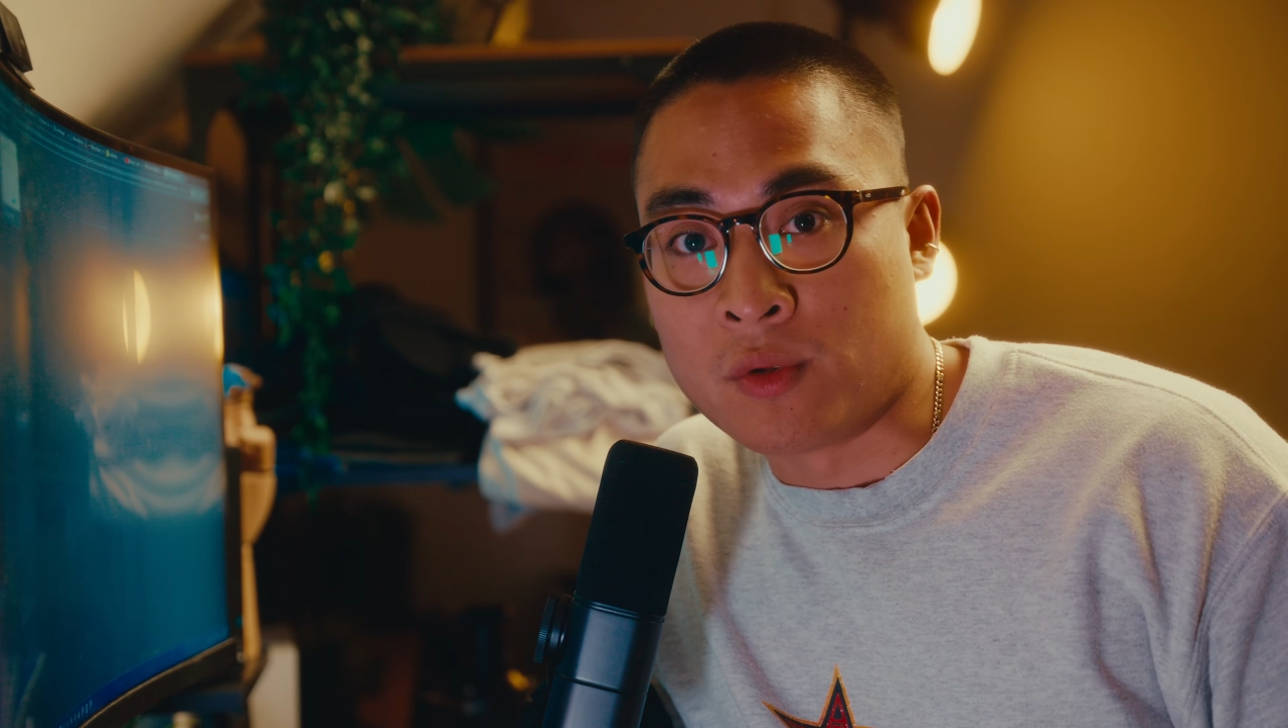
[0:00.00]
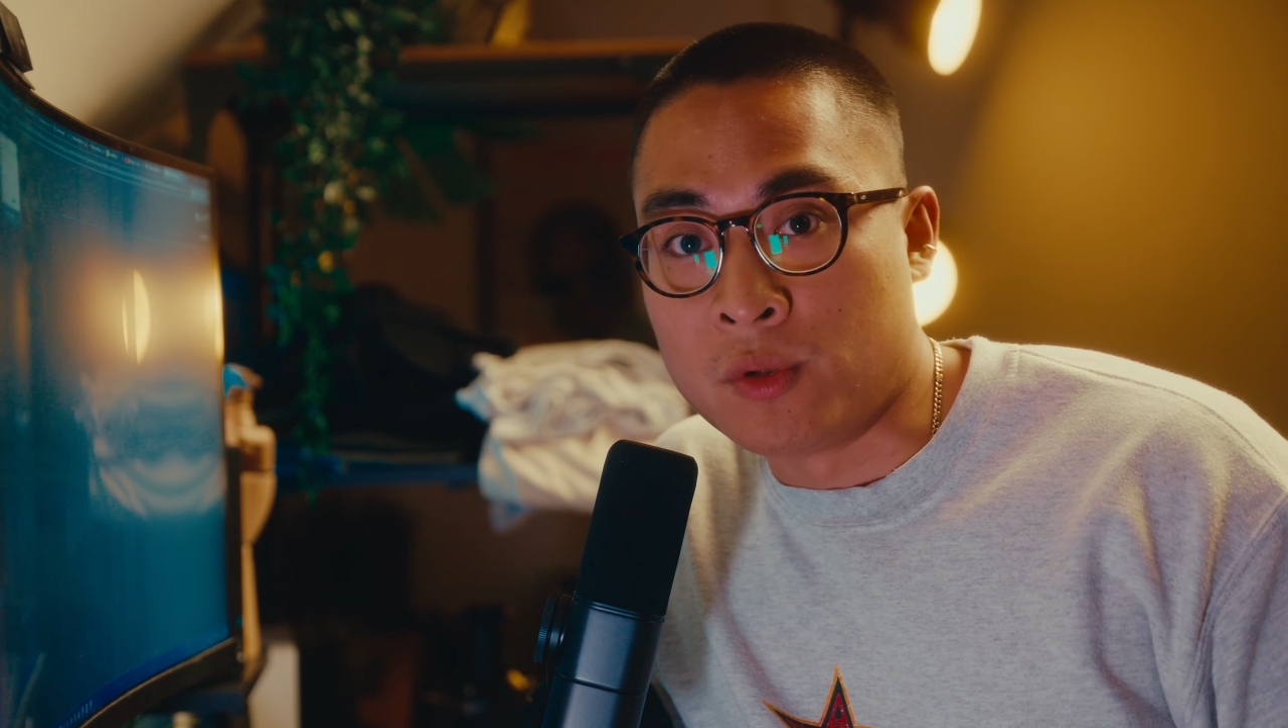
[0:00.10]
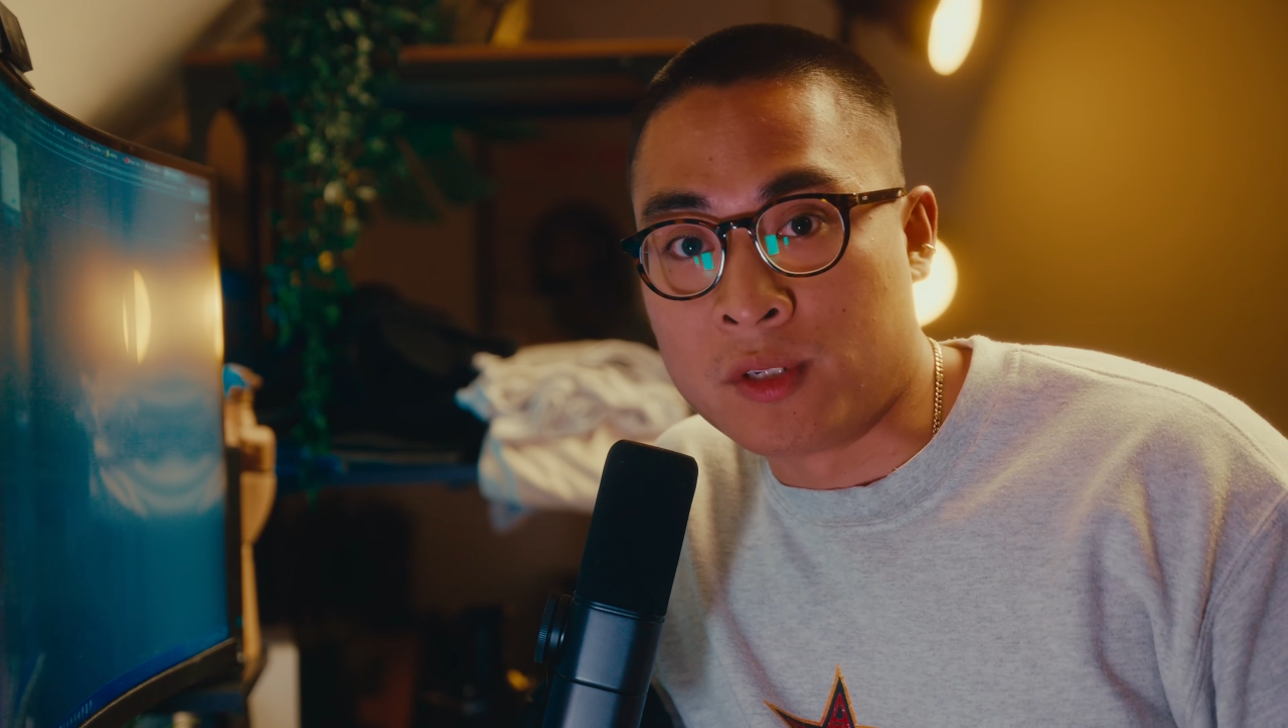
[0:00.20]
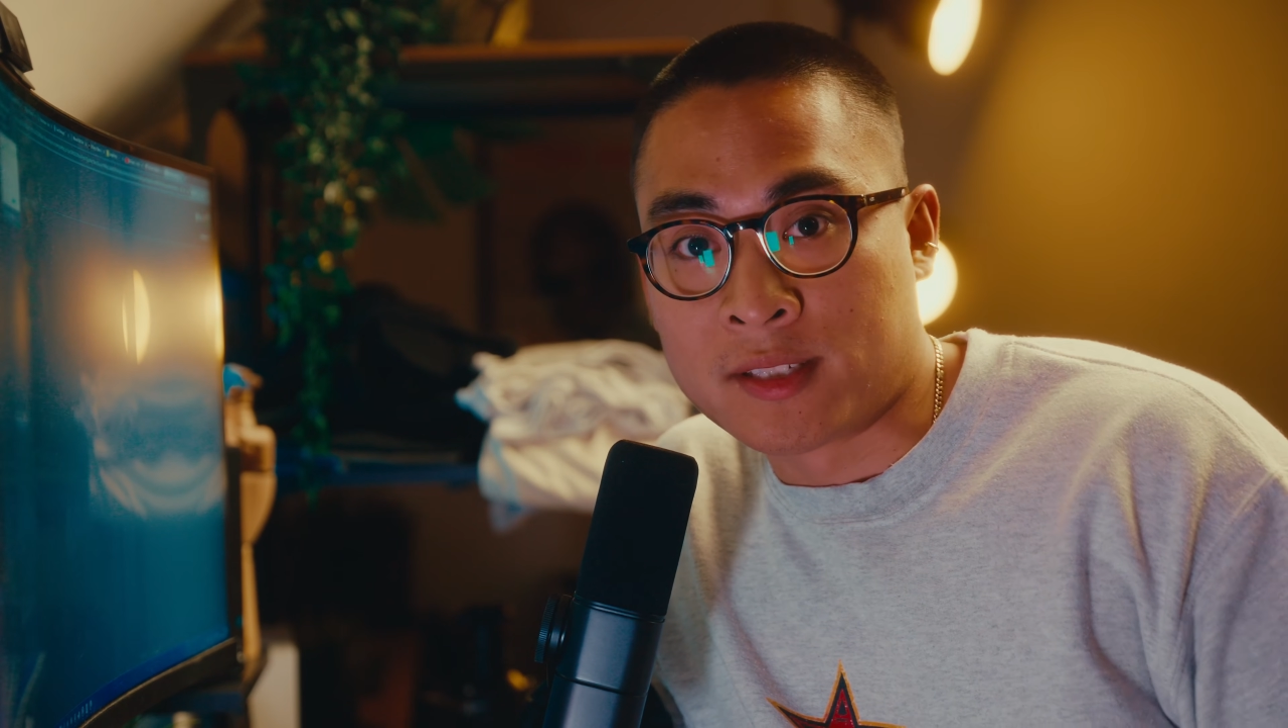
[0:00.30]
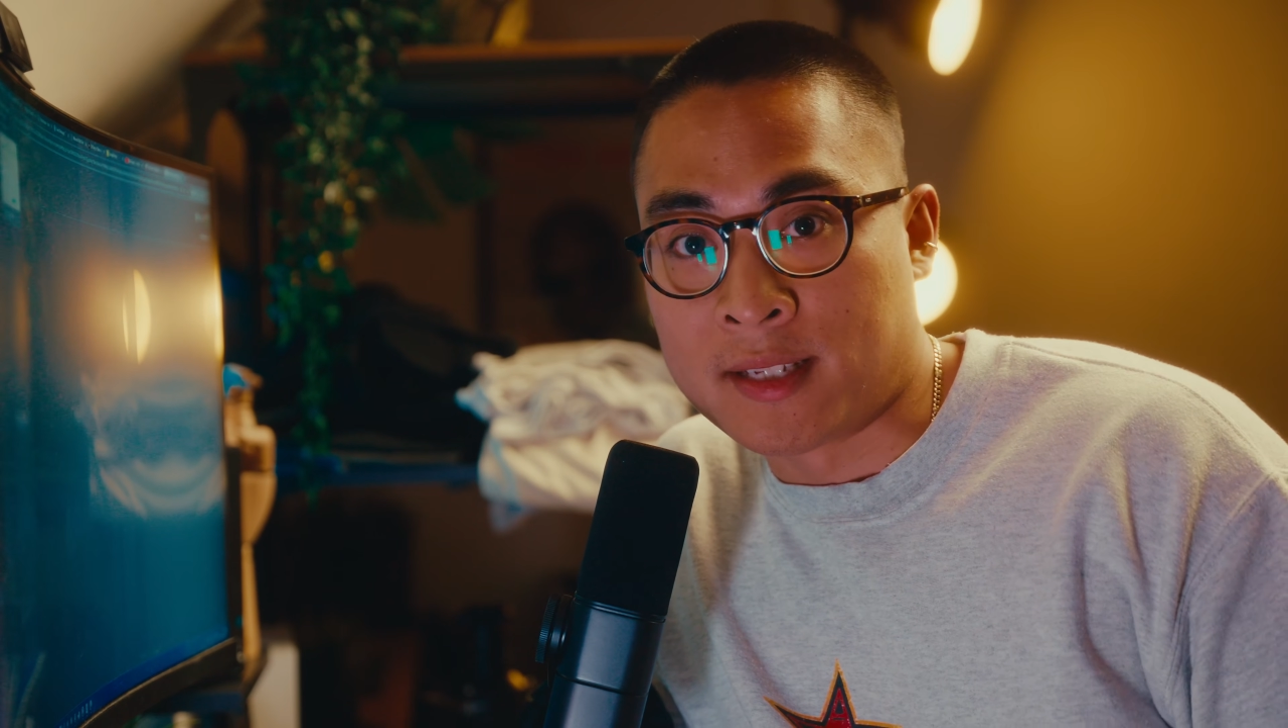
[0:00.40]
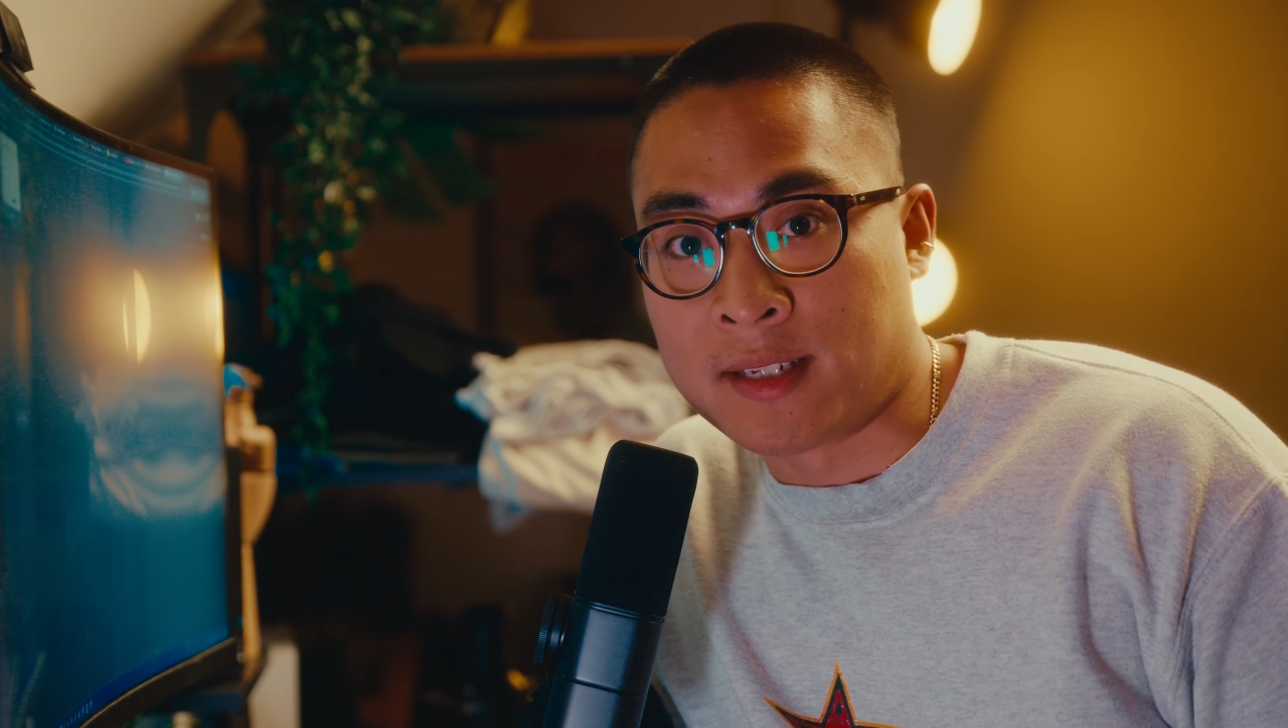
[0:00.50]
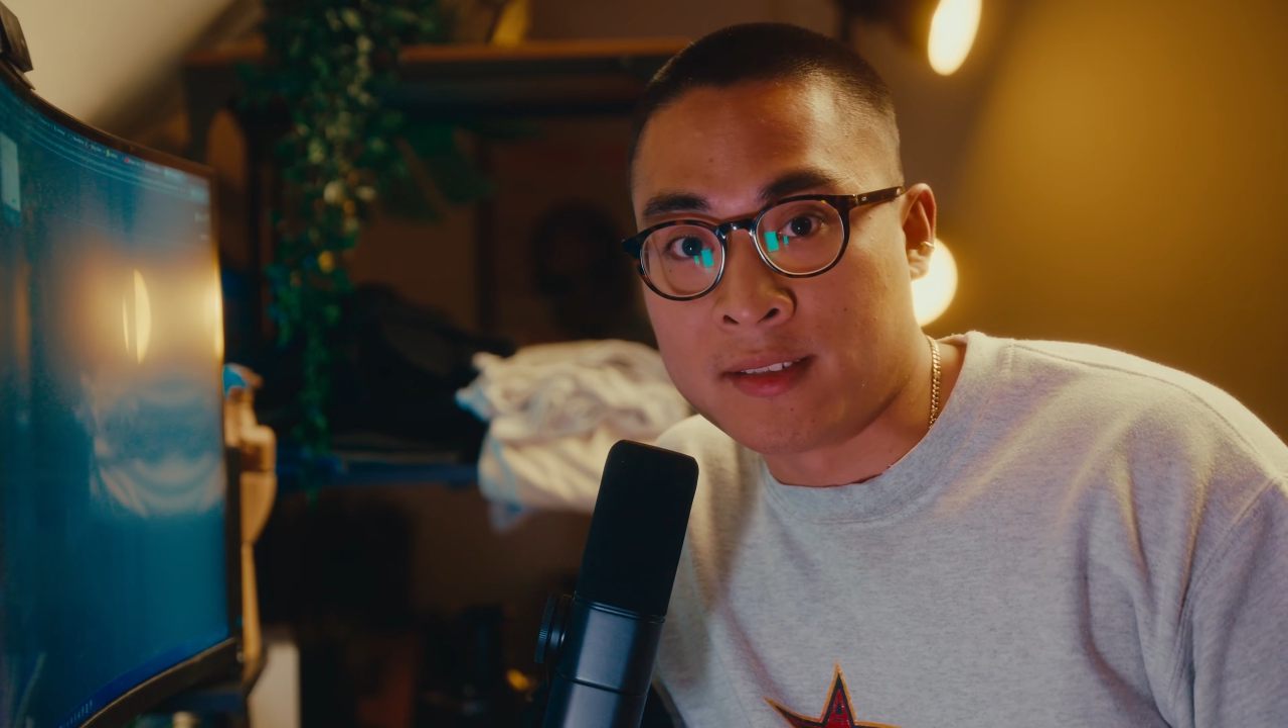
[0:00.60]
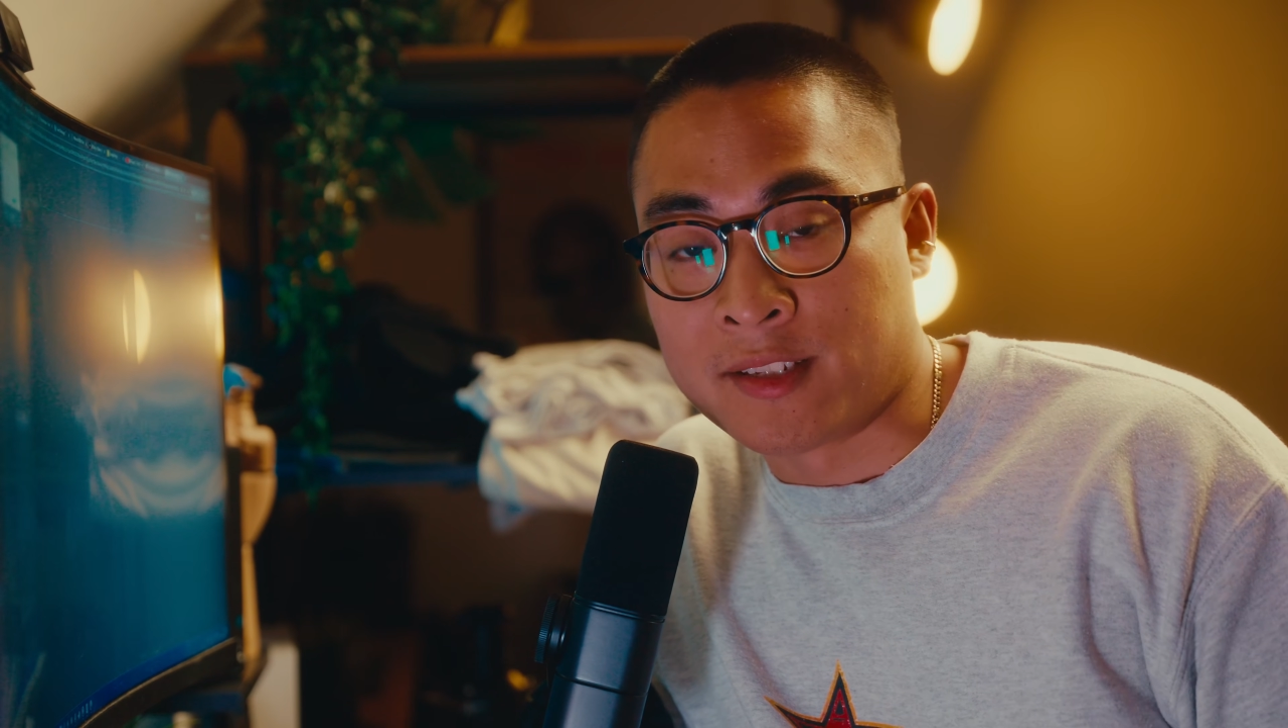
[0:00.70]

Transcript: all the settings